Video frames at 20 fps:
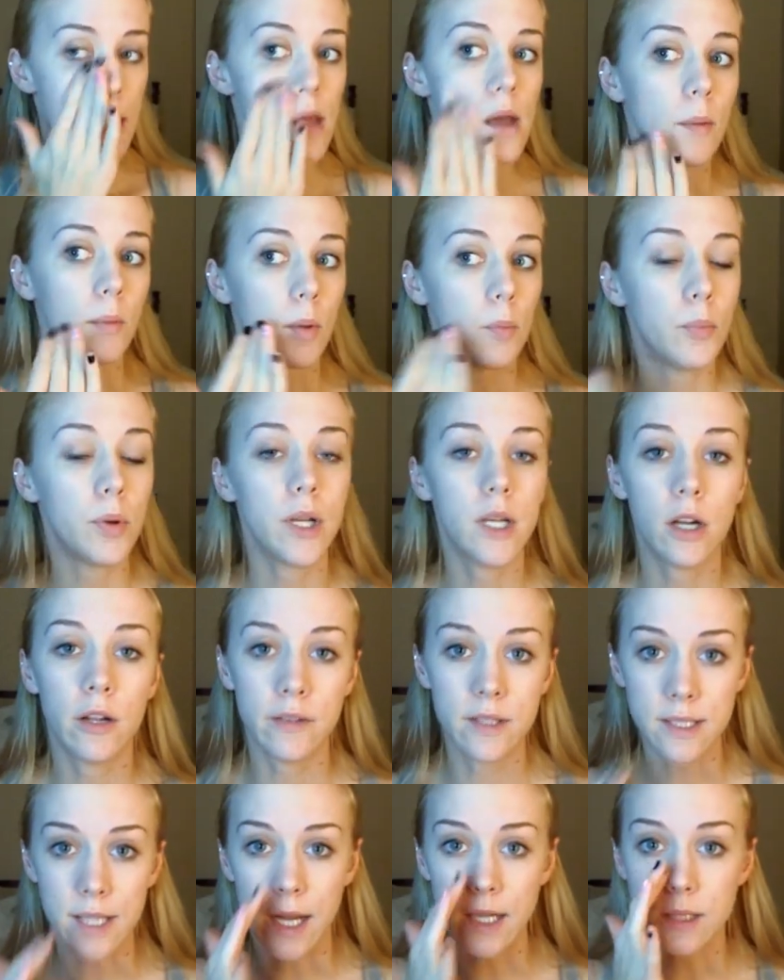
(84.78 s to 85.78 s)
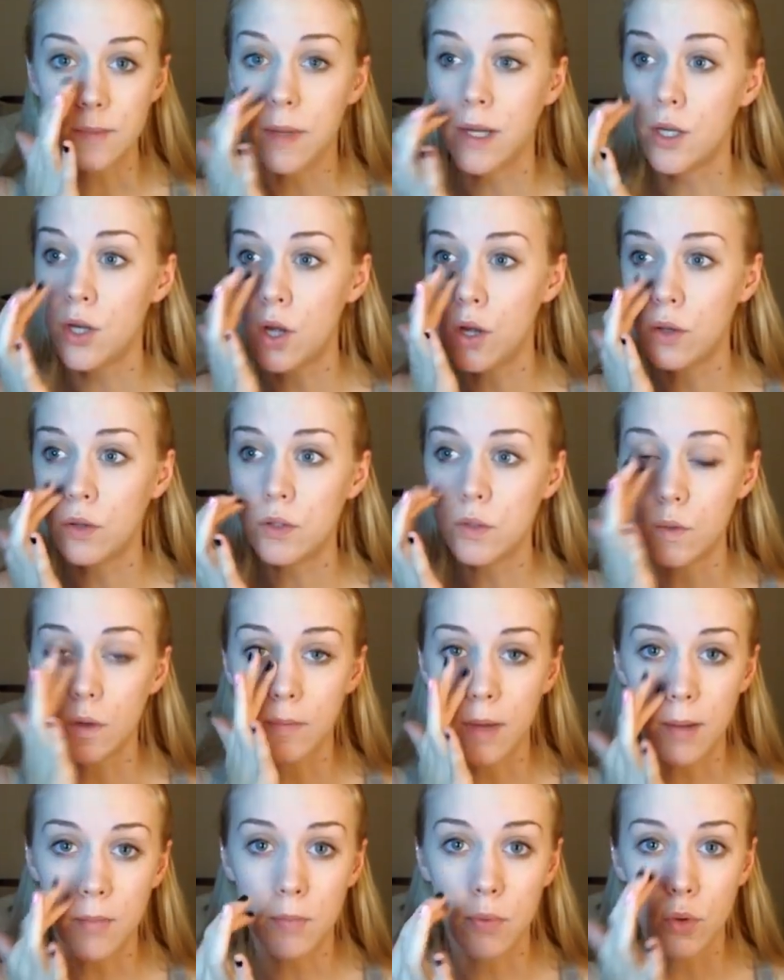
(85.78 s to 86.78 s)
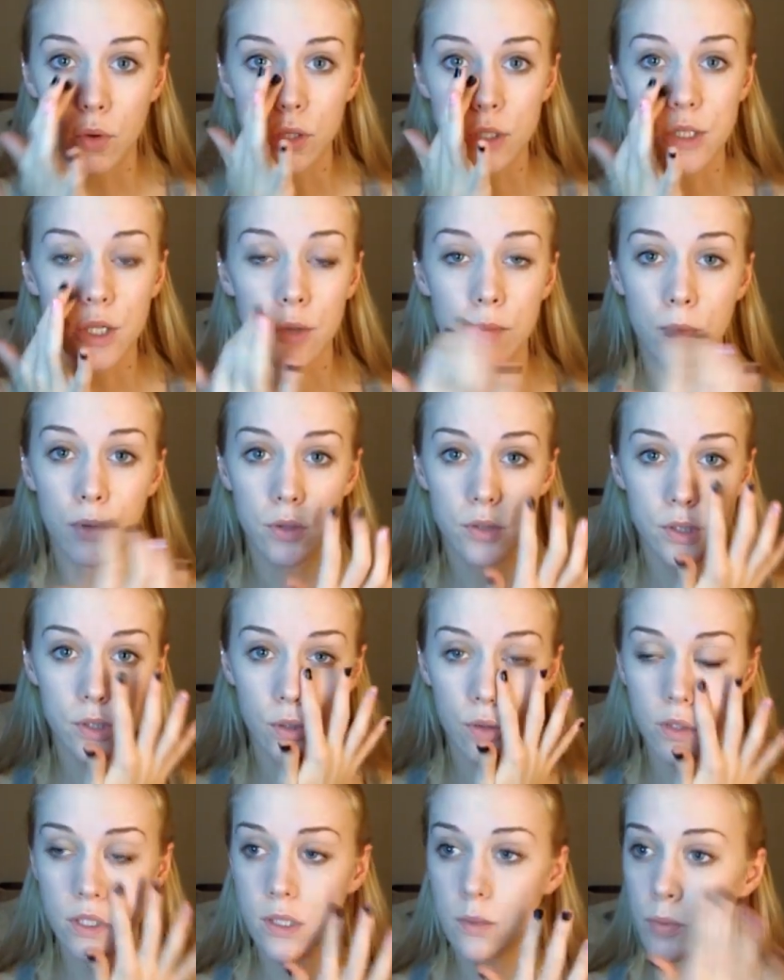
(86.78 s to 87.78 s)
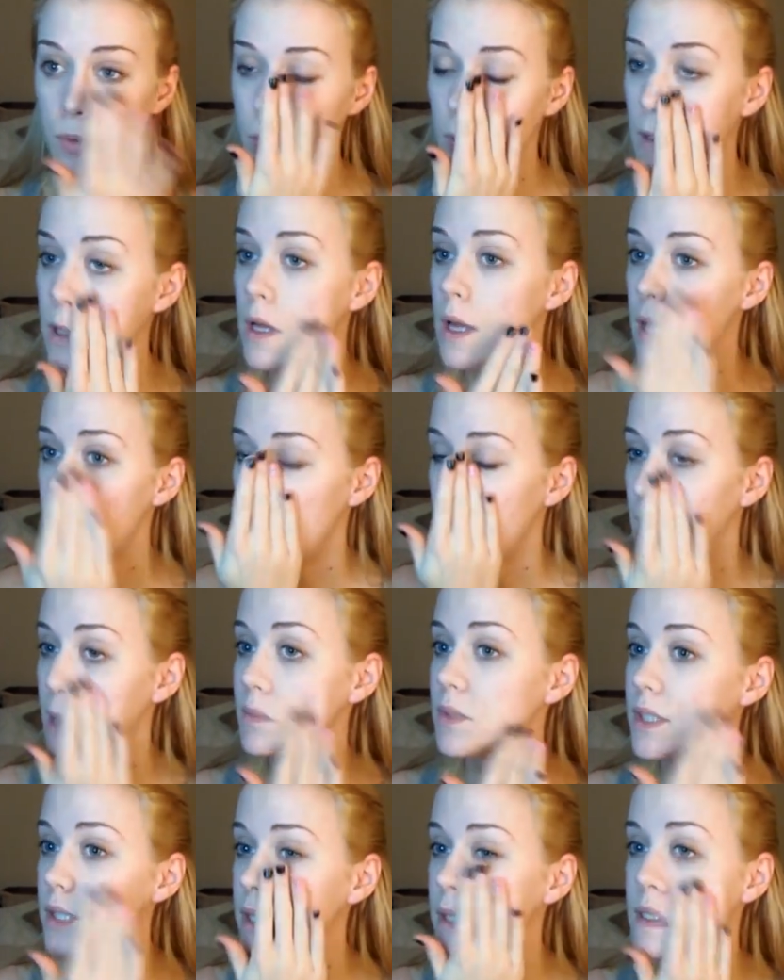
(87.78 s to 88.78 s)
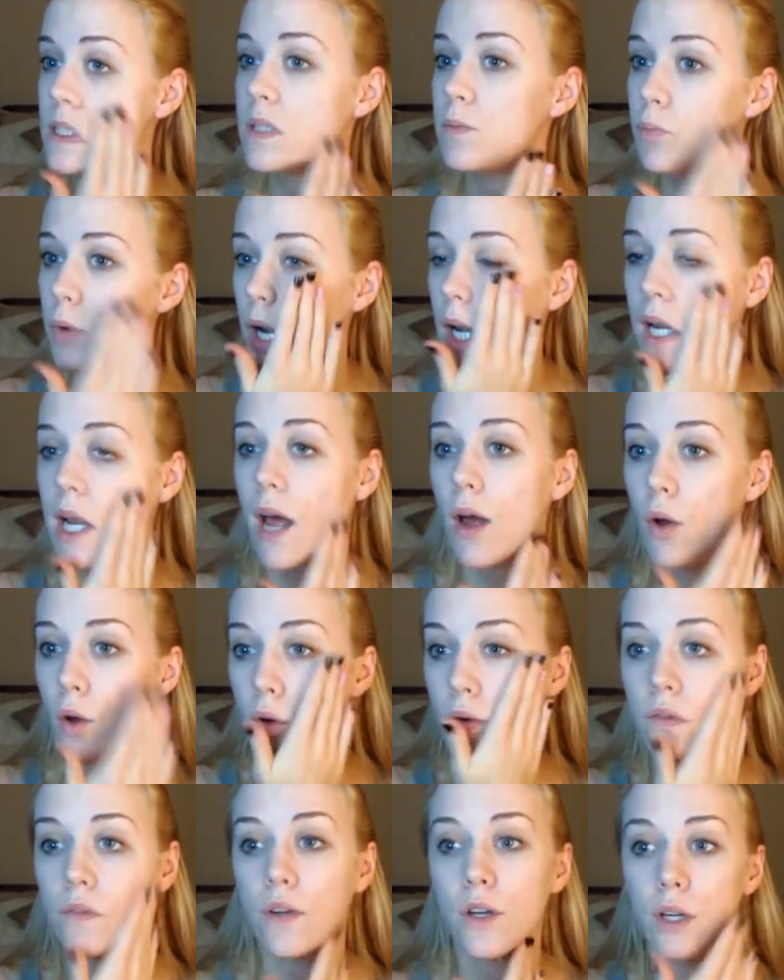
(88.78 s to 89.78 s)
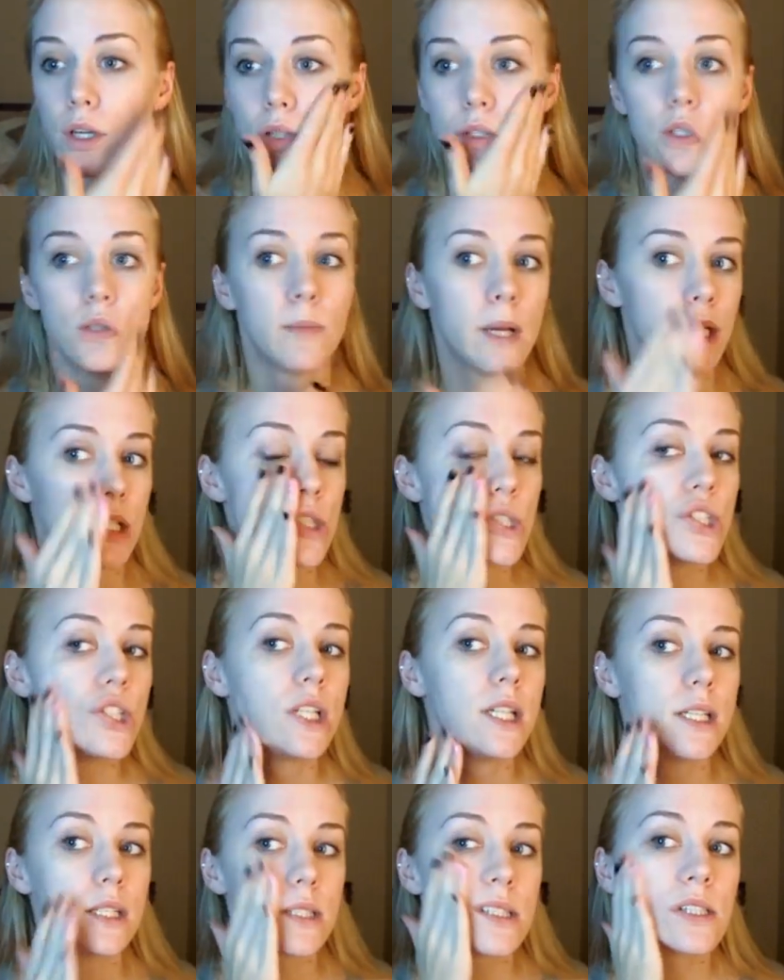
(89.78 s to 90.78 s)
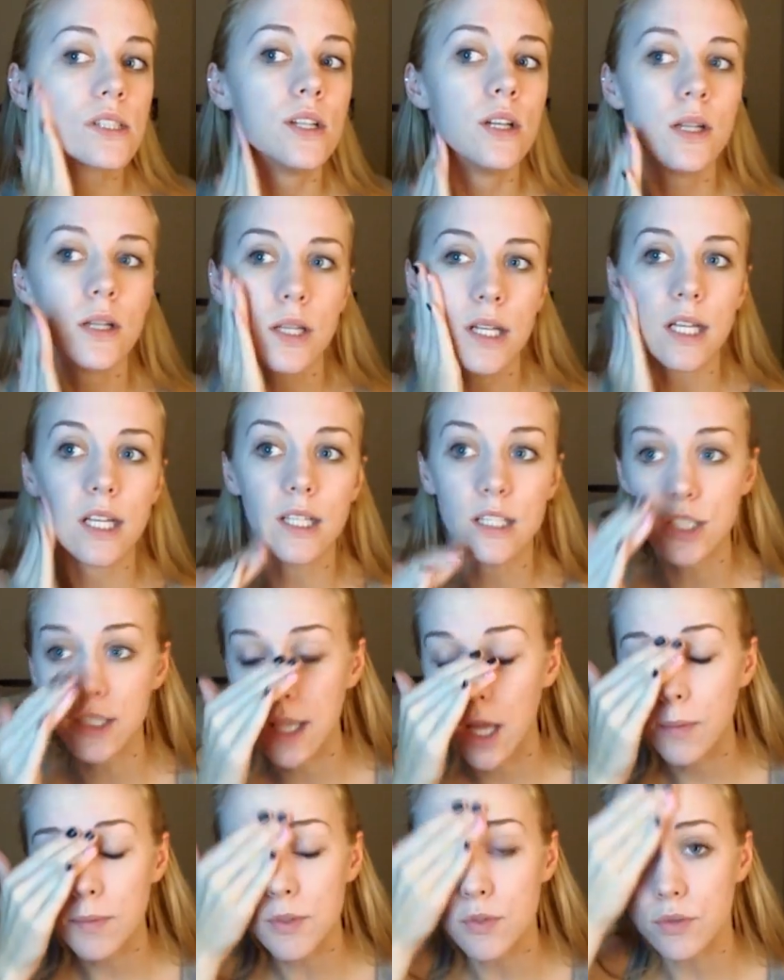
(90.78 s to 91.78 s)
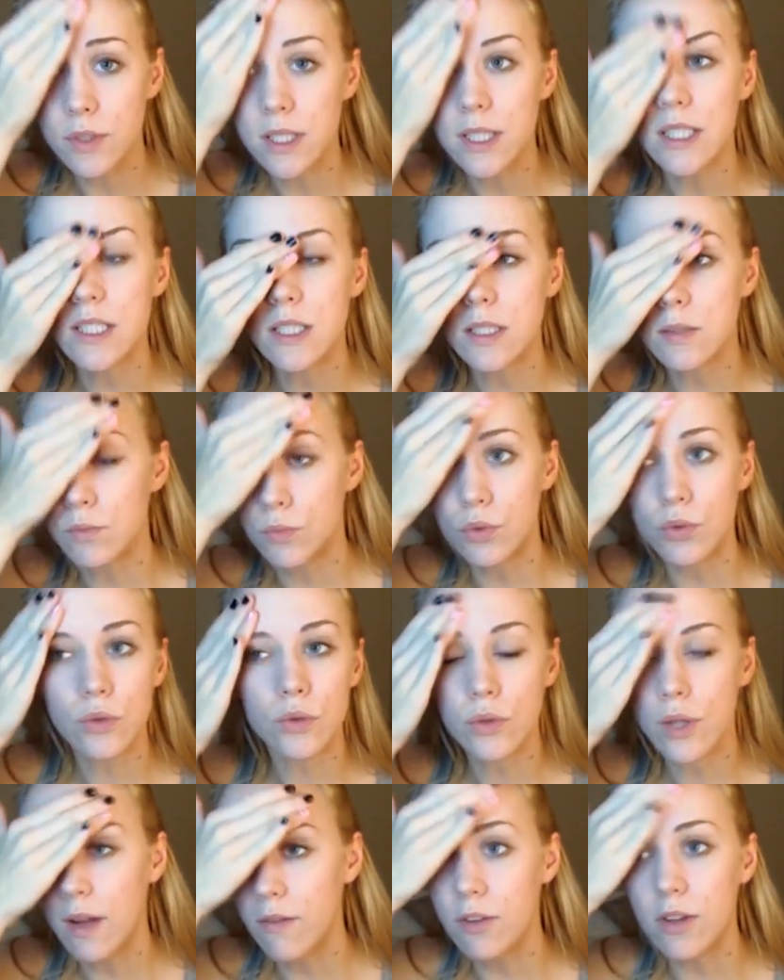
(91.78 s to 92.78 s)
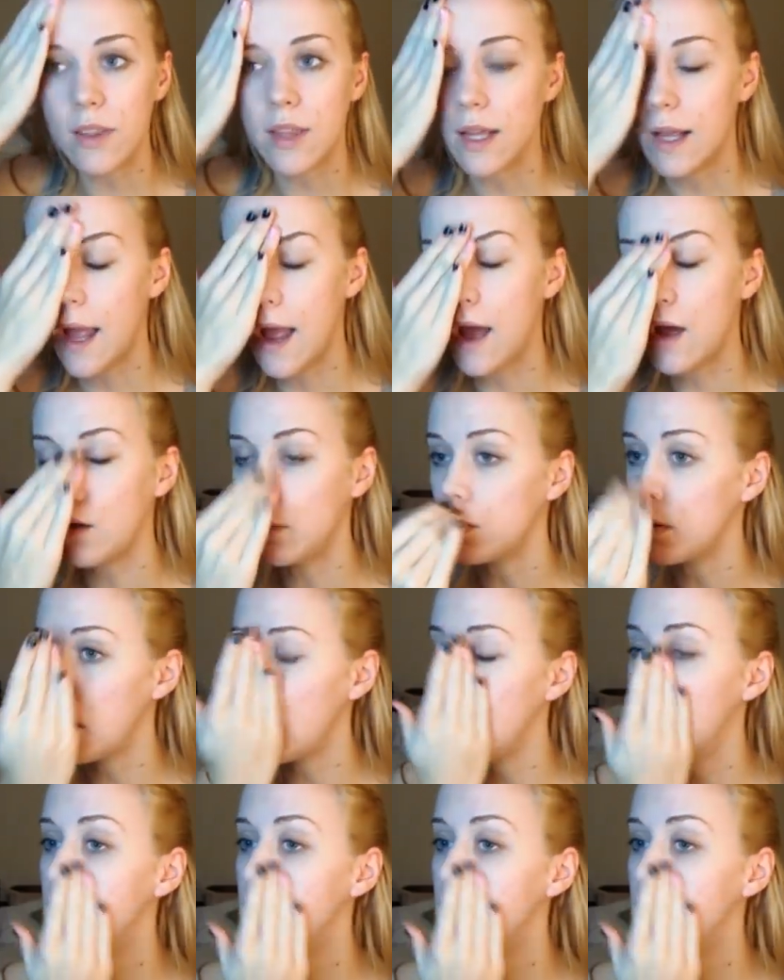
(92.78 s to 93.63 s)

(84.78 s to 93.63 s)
I'm going to put it on the sides of my nose where my pores are most noticeable, and I'm just going to spread it out over to my cheeks, and it just helps really smooth everything out.